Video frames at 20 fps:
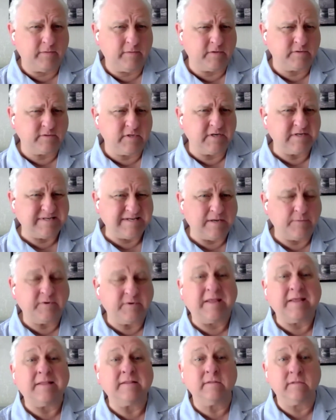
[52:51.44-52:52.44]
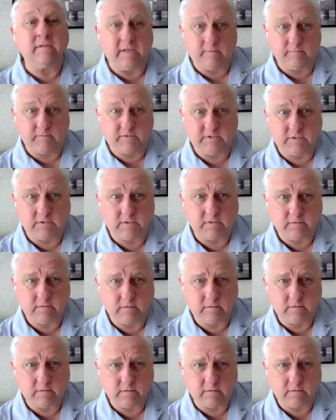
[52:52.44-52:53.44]
there's an attempt to get them to
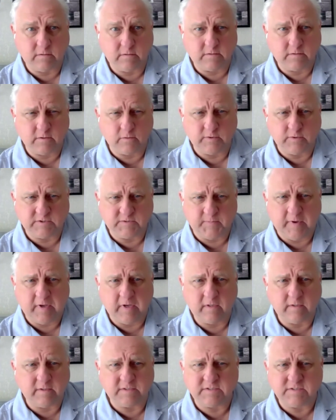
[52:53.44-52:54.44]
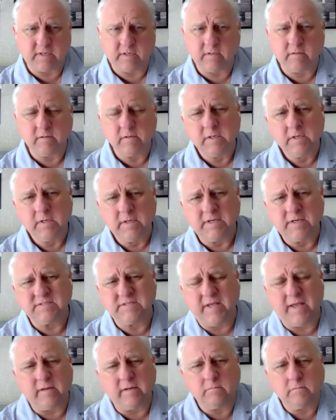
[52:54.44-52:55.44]
respond?
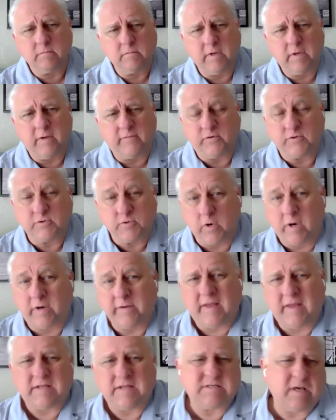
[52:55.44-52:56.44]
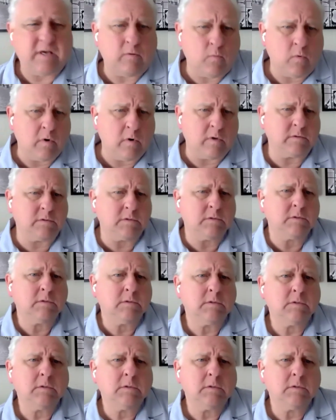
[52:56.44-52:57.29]
Have you tried that? Has that worked?